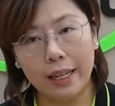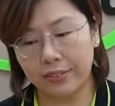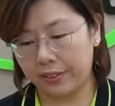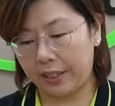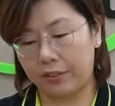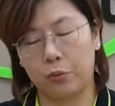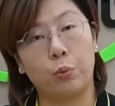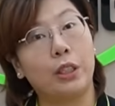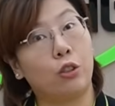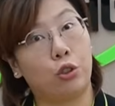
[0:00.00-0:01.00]
let's say
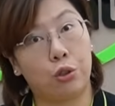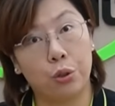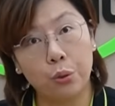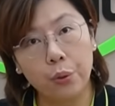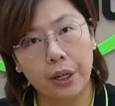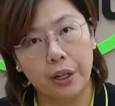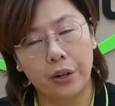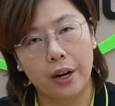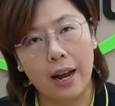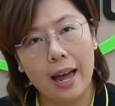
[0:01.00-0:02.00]
switch 2
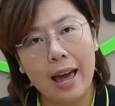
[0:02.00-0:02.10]
here,